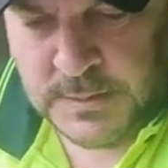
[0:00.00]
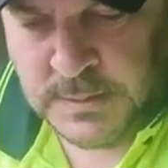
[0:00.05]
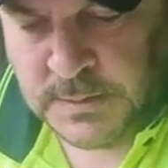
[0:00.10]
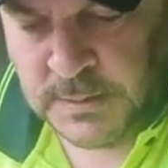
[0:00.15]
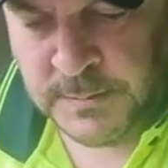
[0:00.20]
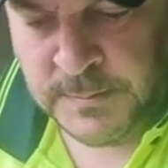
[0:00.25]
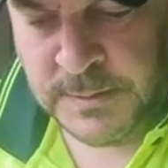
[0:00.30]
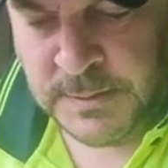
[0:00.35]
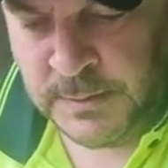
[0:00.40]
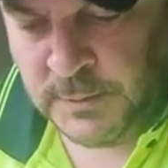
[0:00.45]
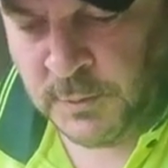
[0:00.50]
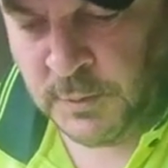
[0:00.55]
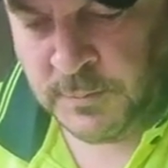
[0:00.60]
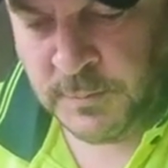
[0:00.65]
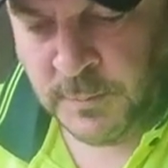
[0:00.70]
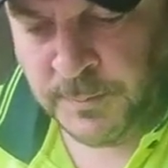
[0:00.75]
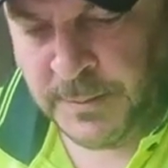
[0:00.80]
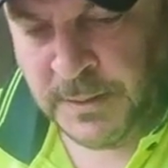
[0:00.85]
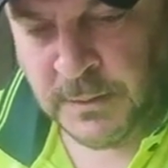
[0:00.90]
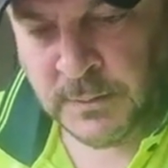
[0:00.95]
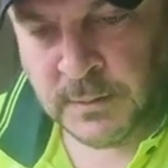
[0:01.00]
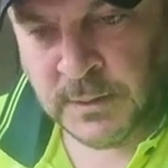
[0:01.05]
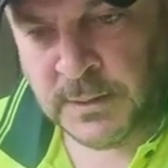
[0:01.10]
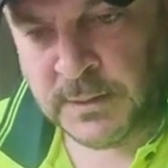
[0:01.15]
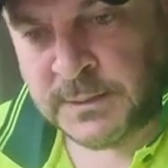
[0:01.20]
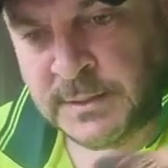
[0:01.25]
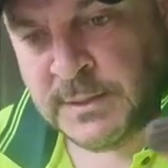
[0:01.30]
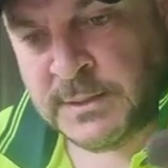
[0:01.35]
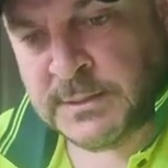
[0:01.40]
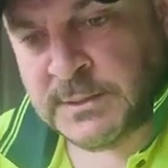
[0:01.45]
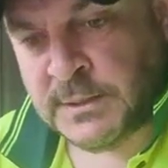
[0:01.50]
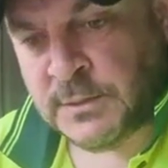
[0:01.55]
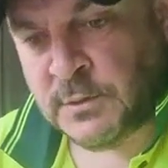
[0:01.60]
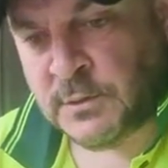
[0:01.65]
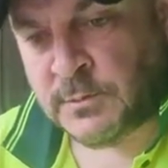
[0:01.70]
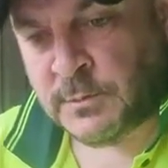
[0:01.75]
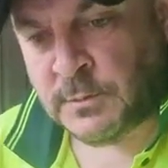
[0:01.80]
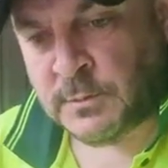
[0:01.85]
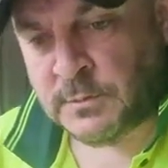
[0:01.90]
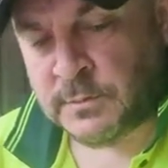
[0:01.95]
I mean, a normal belt like this, a
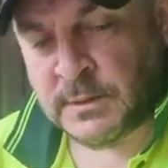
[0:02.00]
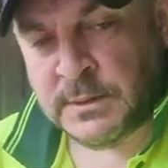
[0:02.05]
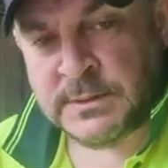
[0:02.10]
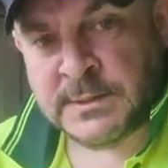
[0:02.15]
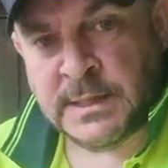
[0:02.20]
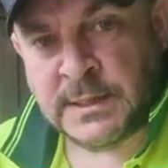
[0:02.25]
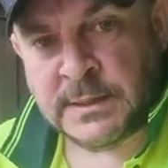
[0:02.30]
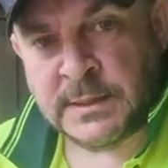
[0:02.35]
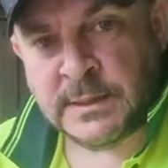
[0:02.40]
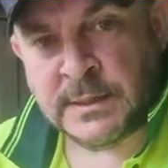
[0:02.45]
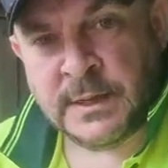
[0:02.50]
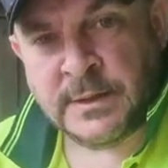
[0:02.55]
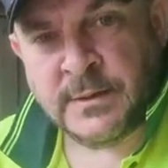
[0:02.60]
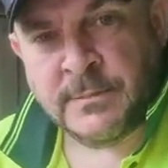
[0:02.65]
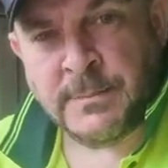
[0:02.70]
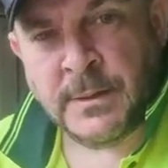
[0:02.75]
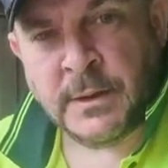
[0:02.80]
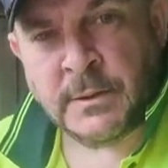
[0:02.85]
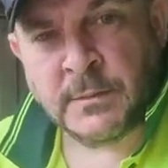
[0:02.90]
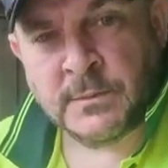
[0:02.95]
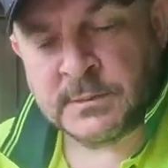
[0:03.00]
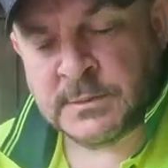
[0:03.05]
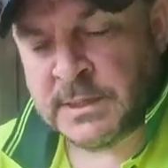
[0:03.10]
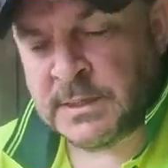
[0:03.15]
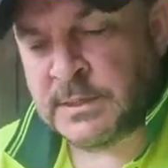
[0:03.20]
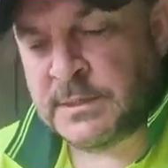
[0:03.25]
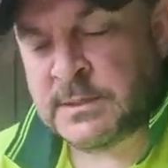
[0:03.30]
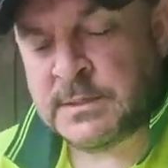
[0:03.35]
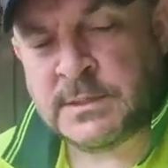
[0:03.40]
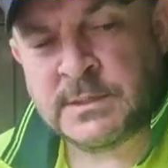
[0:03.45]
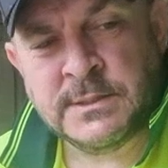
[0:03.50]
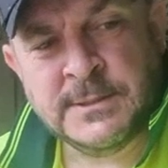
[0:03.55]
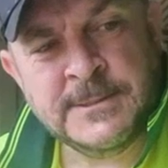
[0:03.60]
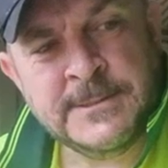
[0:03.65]
normal Italian leather belt, takes,